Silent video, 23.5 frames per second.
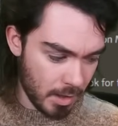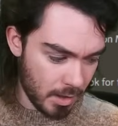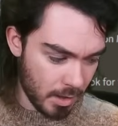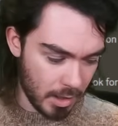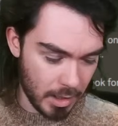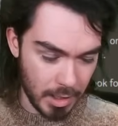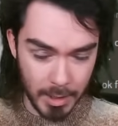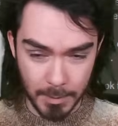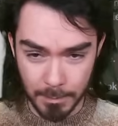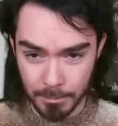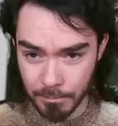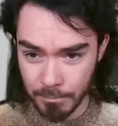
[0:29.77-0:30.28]

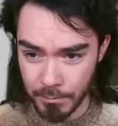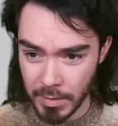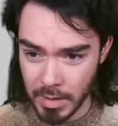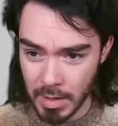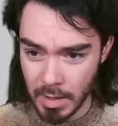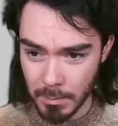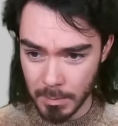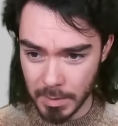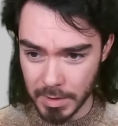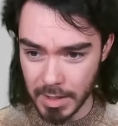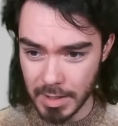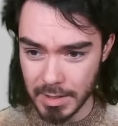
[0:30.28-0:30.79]
Um,
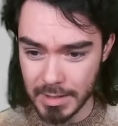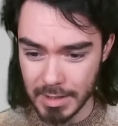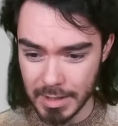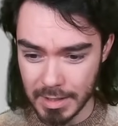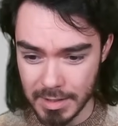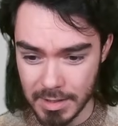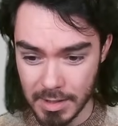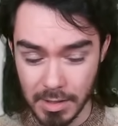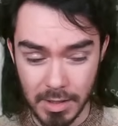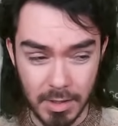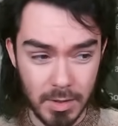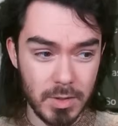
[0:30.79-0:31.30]
but this is
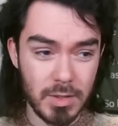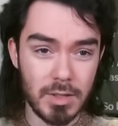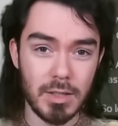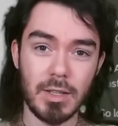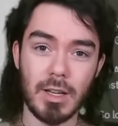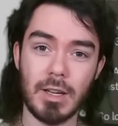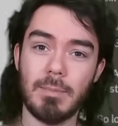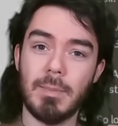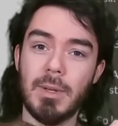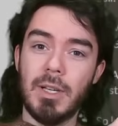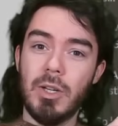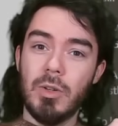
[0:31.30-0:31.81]
the news. You
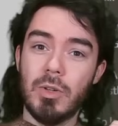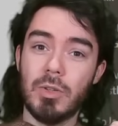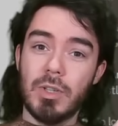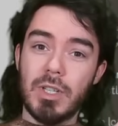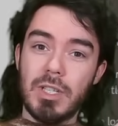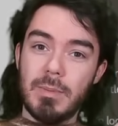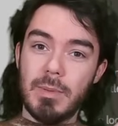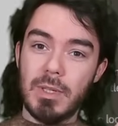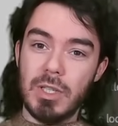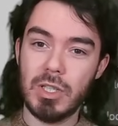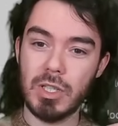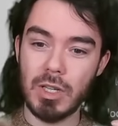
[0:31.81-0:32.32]
like my new
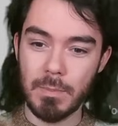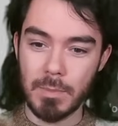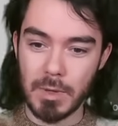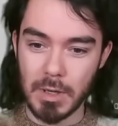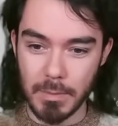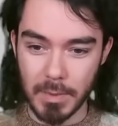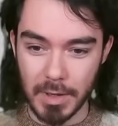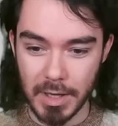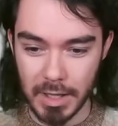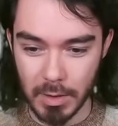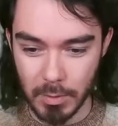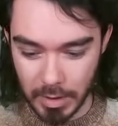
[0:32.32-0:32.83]
Christmas jumper,
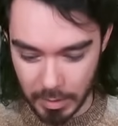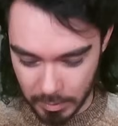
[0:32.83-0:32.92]
by the way.